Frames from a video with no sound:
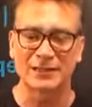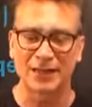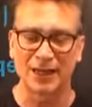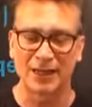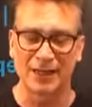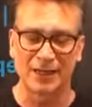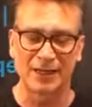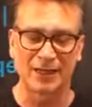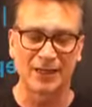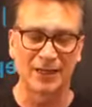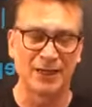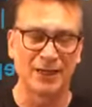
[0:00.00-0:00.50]

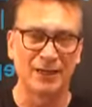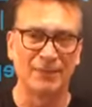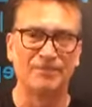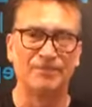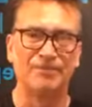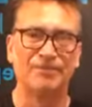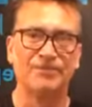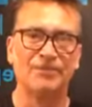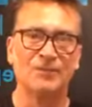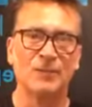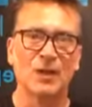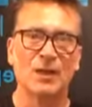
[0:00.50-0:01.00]

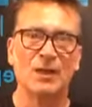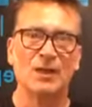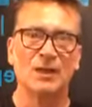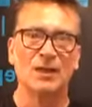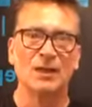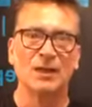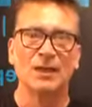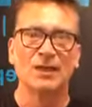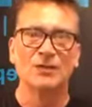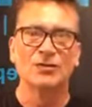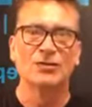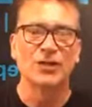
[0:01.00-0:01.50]

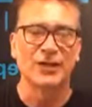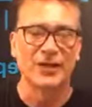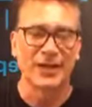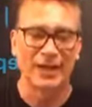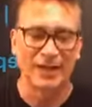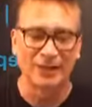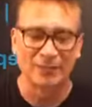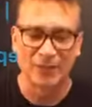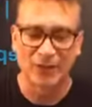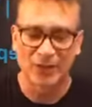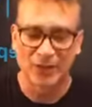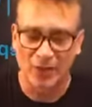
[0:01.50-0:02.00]
Today
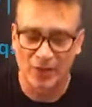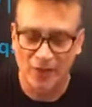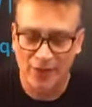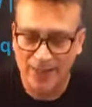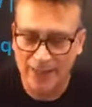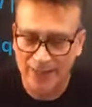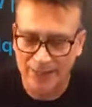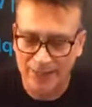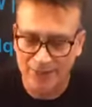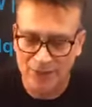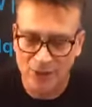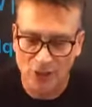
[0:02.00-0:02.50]
I'm going to go
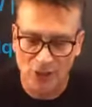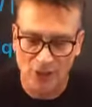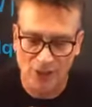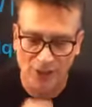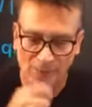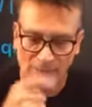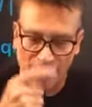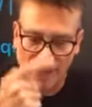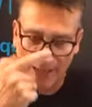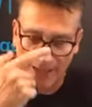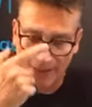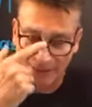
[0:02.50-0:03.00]
ahead and talk
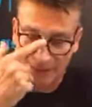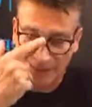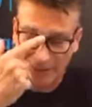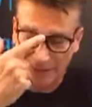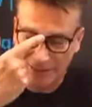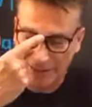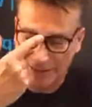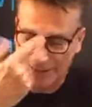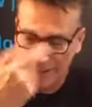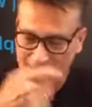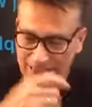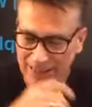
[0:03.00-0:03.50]
about
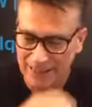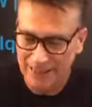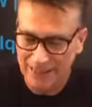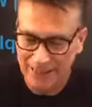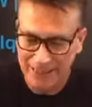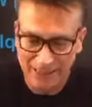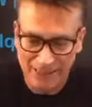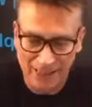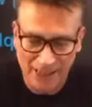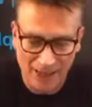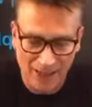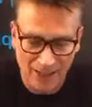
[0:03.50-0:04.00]

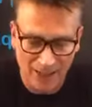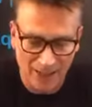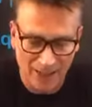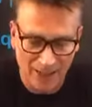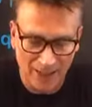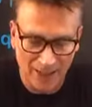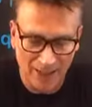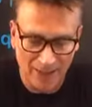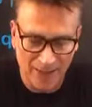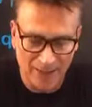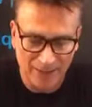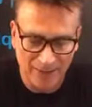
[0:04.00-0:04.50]
the
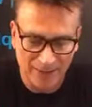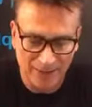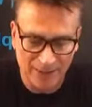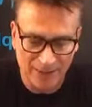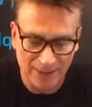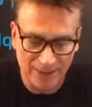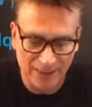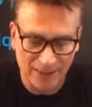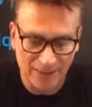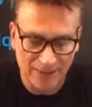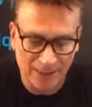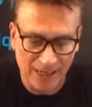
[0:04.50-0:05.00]

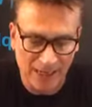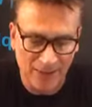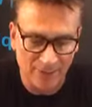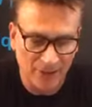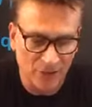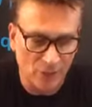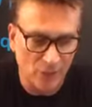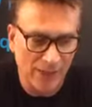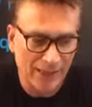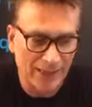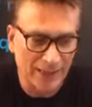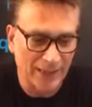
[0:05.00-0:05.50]

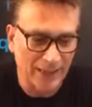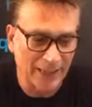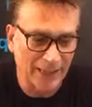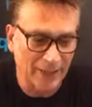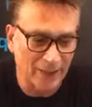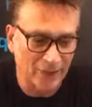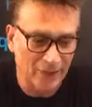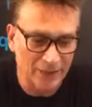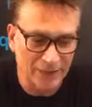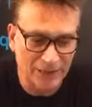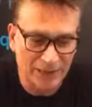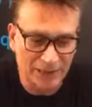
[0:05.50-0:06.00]
atomic
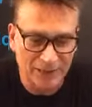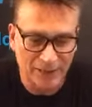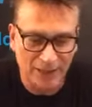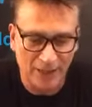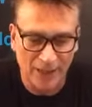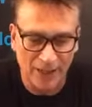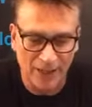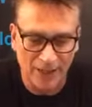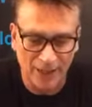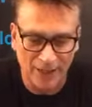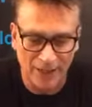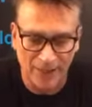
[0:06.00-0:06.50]
regulators,
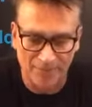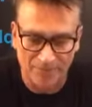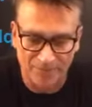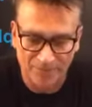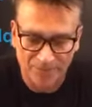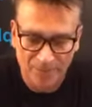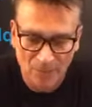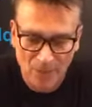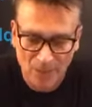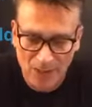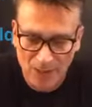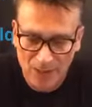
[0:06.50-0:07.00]

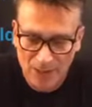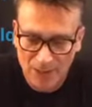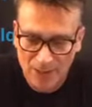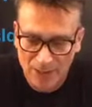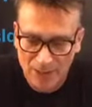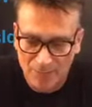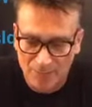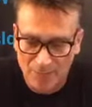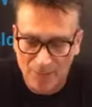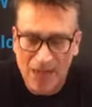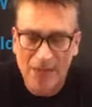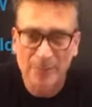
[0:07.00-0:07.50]

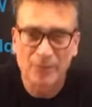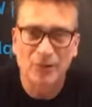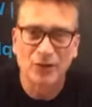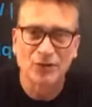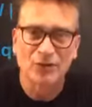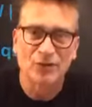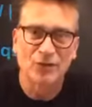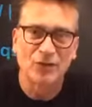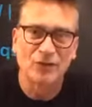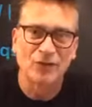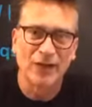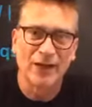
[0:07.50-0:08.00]
my
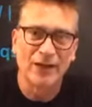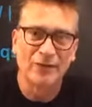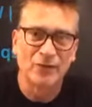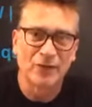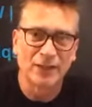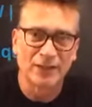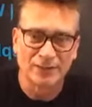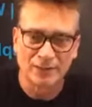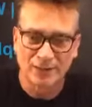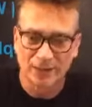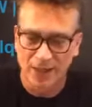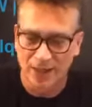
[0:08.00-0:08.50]
personal
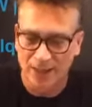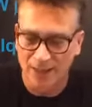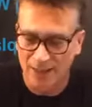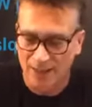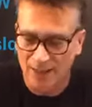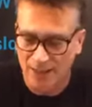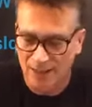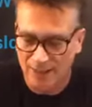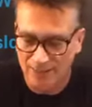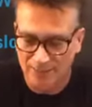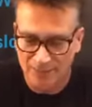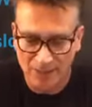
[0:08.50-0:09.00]
favorite.
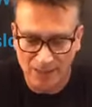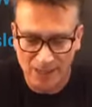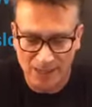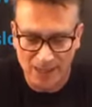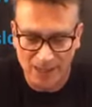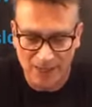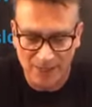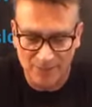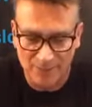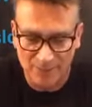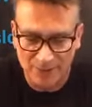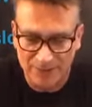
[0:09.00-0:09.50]

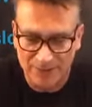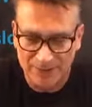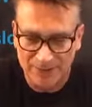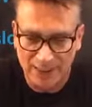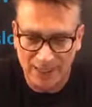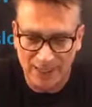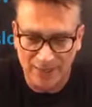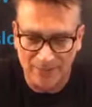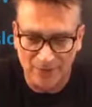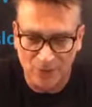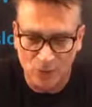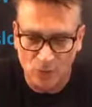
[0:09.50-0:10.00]
I've been
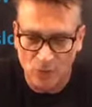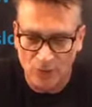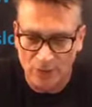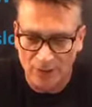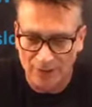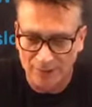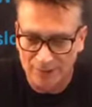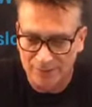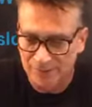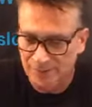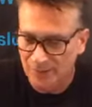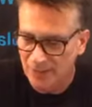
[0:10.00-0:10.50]
diving
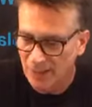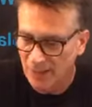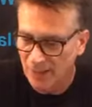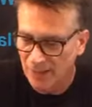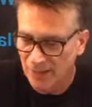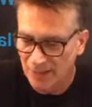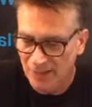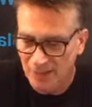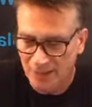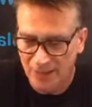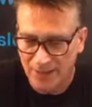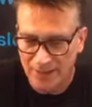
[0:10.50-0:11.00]
one
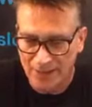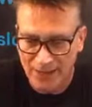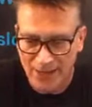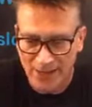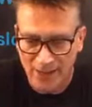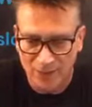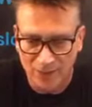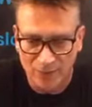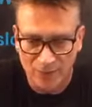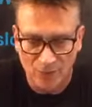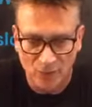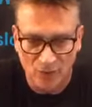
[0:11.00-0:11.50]

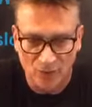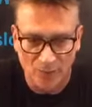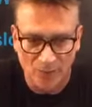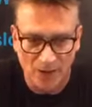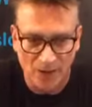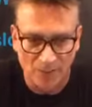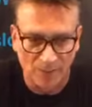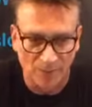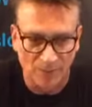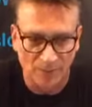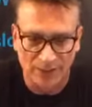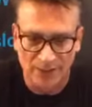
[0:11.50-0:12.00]
now for
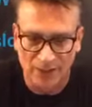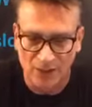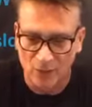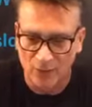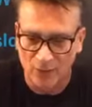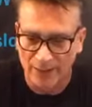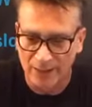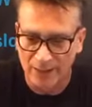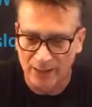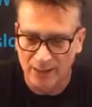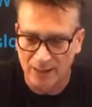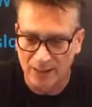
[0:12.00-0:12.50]
probably
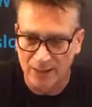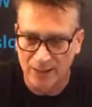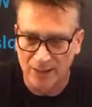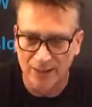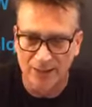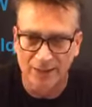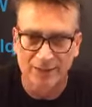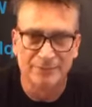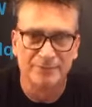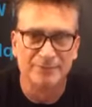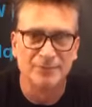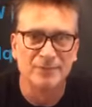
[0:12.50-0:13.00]
going
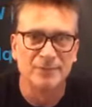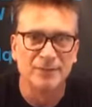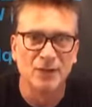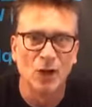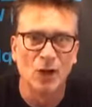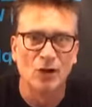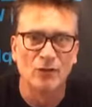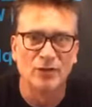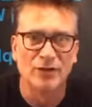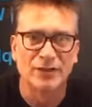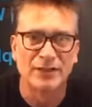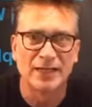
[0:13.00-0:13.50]
on
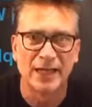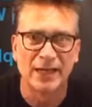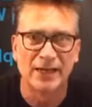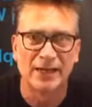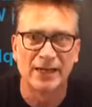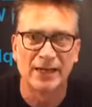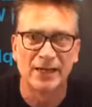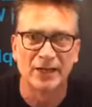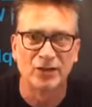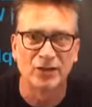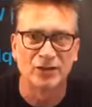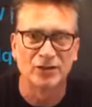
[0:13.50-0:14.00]
over 10
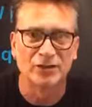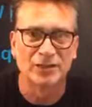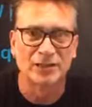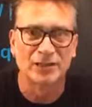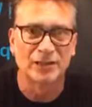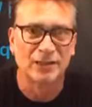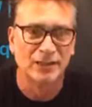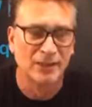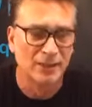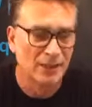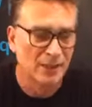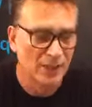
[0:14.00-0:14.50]

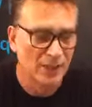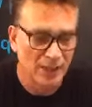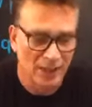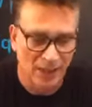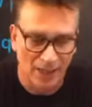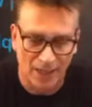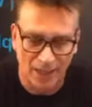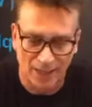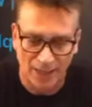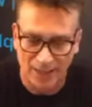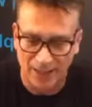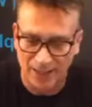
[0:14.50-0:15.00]
years,
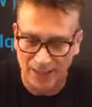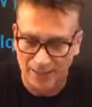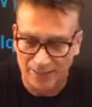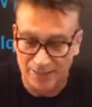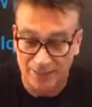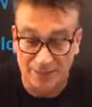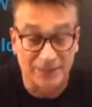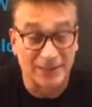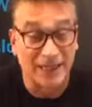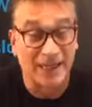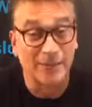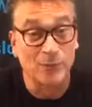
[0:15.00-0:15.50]
the
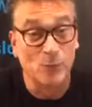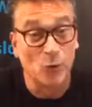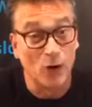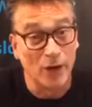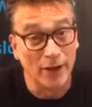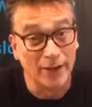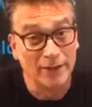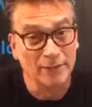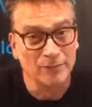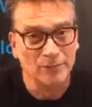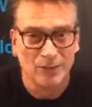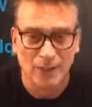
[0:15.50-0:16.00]
same
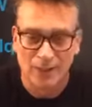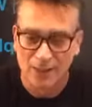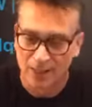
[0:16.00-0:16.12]
one.